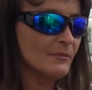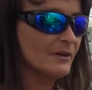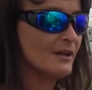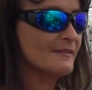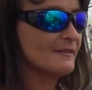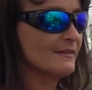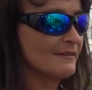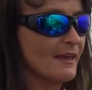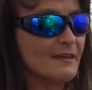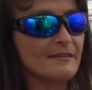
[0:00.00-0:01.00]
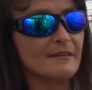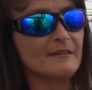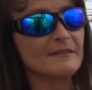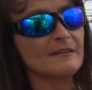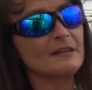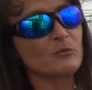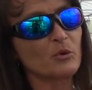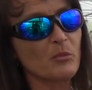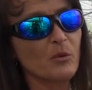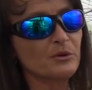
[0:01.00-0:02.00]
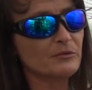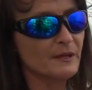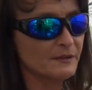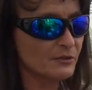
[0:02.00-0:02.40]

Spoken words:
Because it is hay season and we're mowing around